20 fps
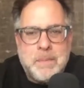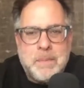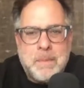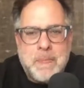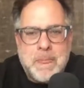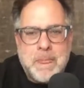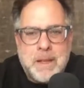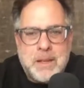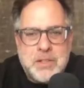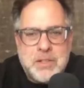
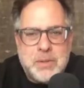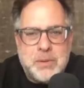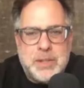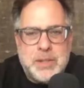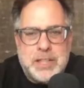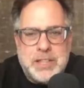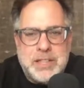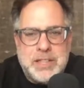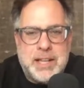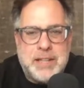So we can
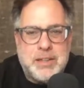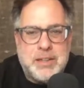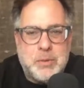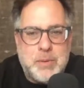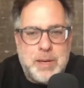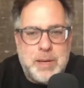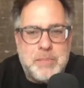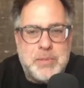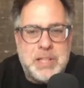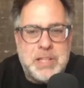take the
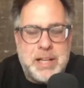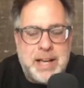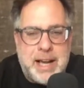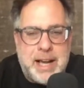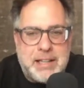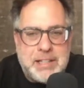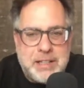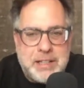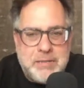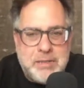website
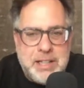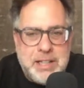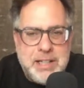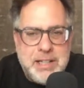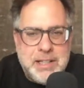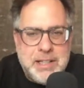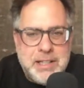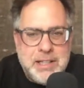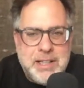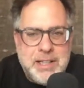activity
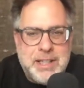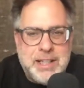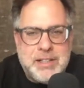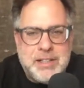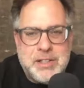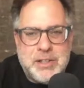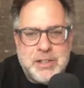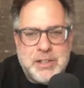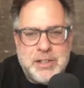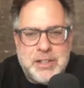and
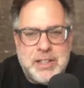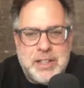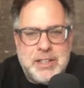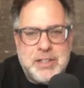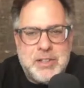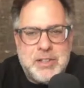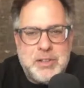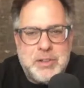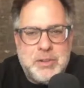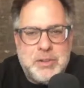turn it
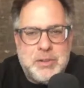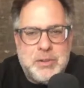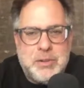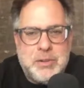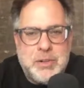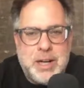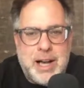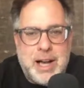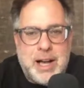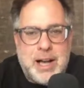into
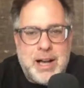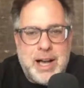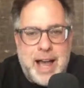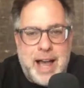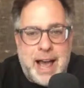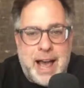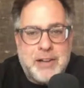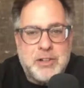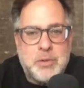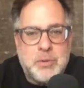
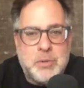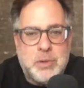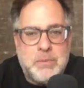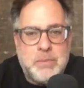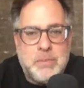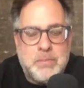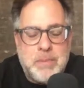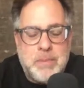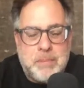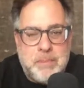
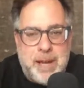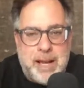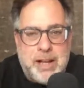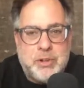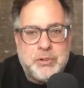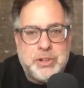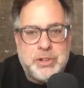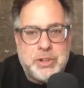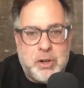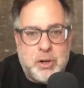actual mail
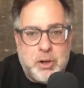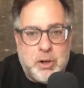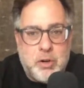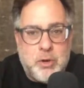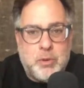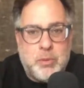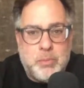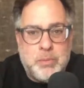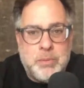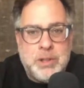to
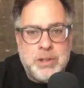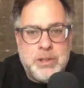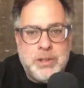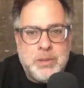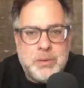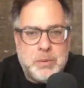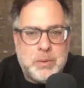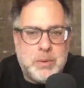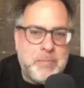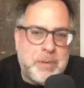home
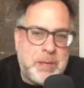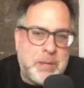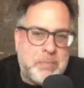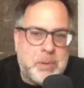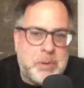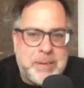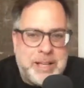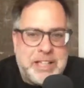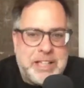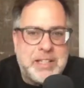where people
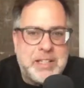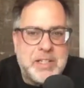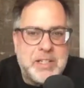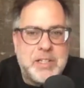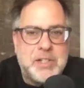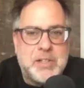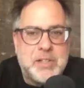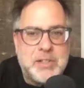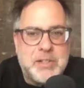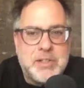make
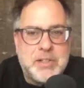decisions.